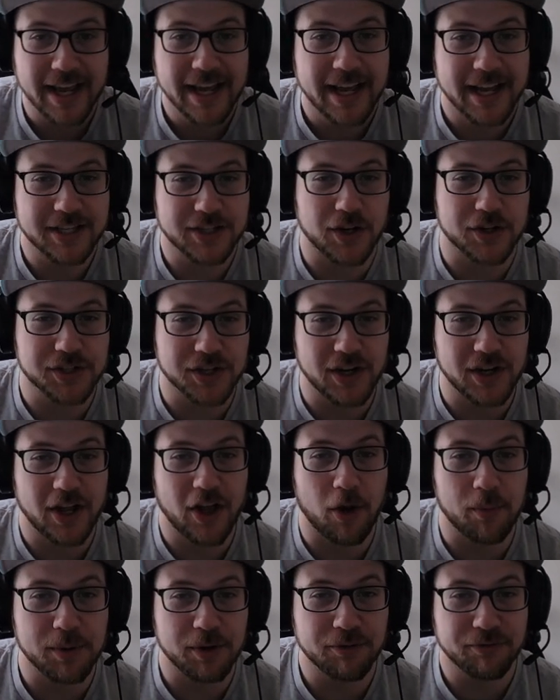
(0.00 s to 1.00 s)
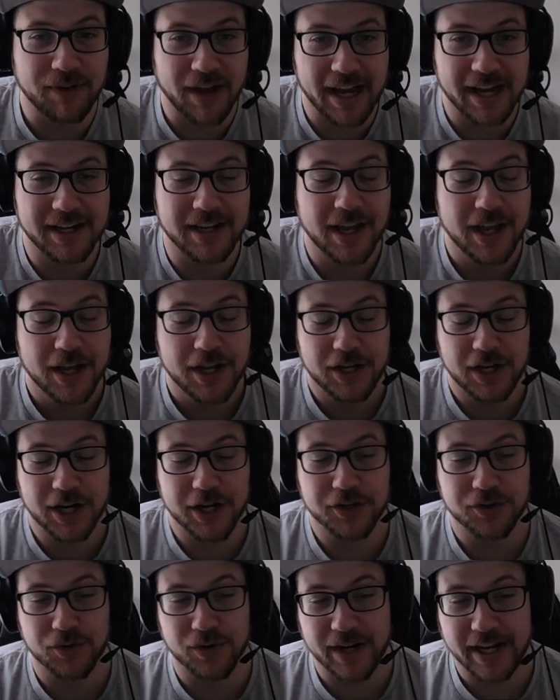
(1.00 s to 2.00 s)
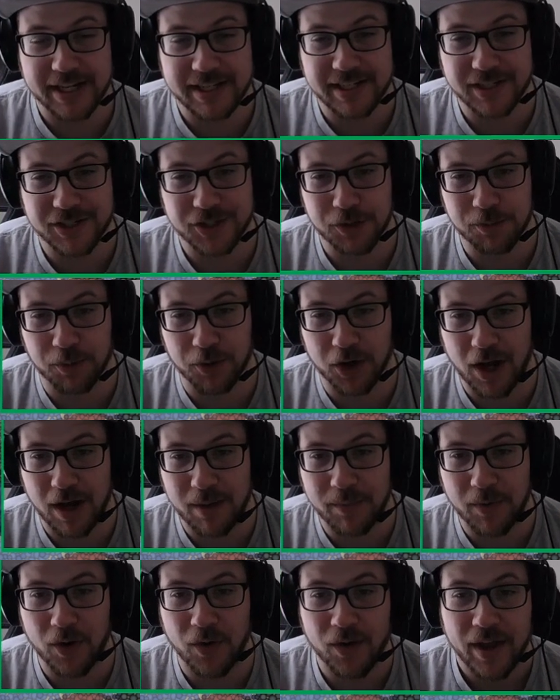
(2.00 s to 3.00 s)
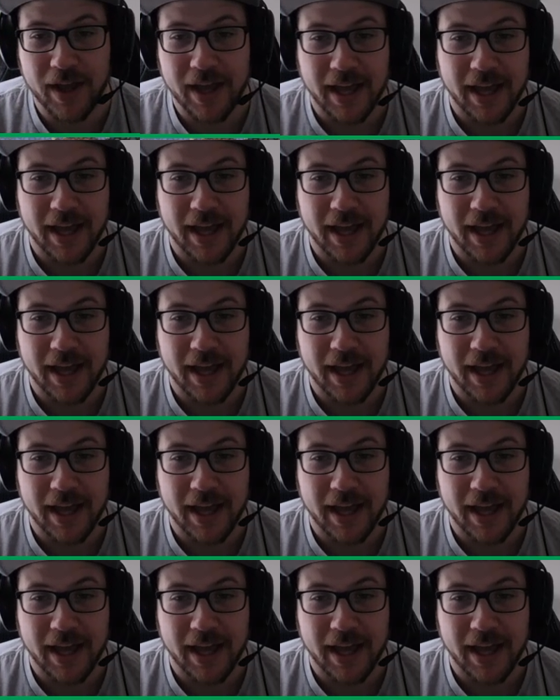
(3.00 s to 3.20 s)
It's also going to help you find your Android 18 Super Combo,